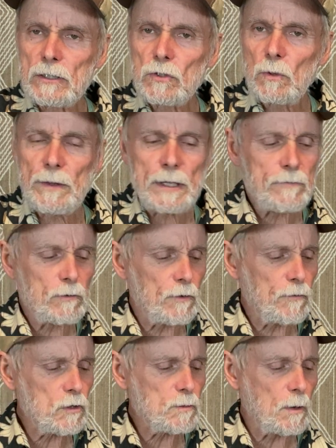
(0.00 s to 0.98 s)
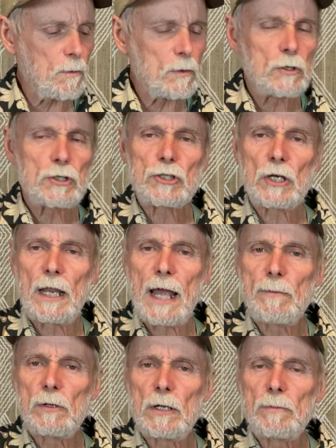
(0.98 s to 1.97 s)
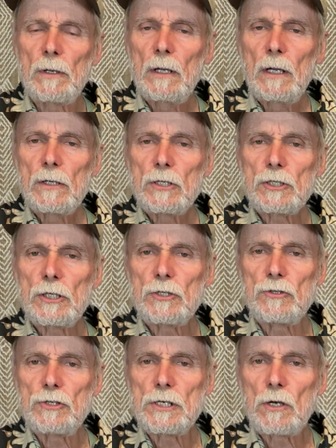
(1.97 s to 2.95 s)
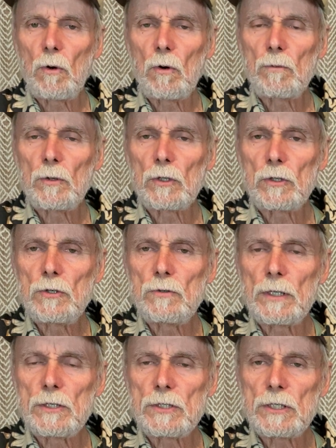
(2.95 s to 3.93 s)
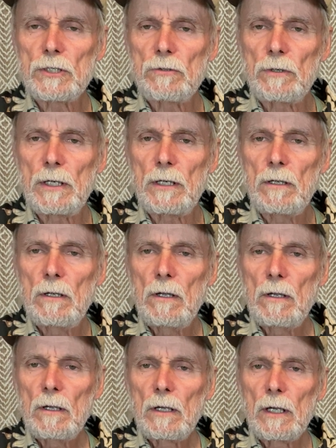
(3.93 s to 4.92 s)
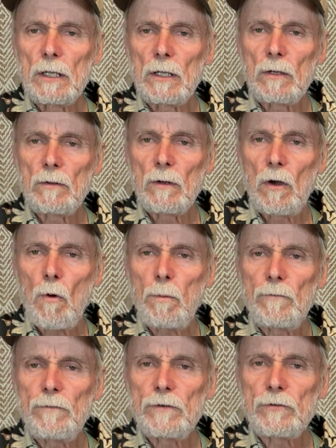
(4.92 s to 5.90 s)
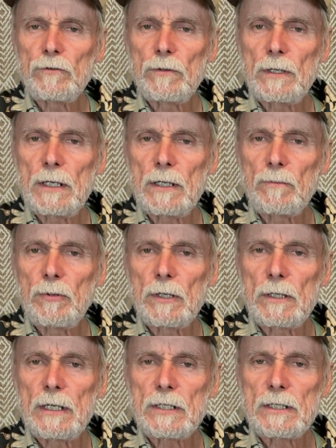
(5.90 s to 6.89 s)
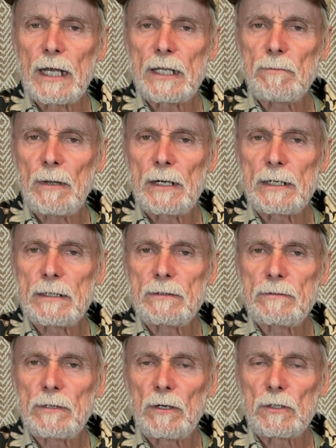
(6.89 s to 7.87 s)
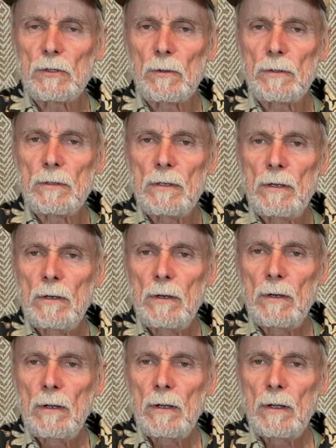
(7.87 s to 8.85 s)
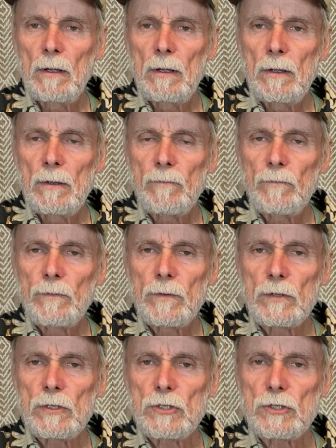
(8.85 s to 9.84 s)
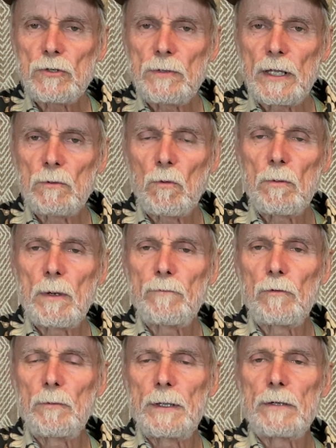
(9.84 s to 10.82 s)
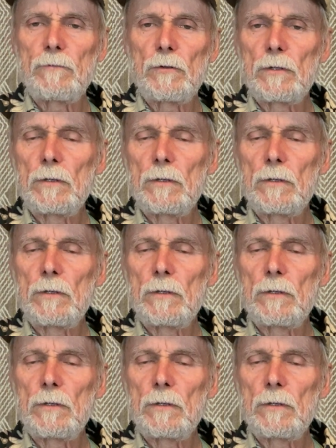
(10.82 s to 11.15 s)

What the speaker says: So I think for the first part, we're going to just climb up, just get your G chord, and we're going to use that 6th string and the open 5th string and put it, that's kind of the melody territory. So let's just do that to warm up for a minute.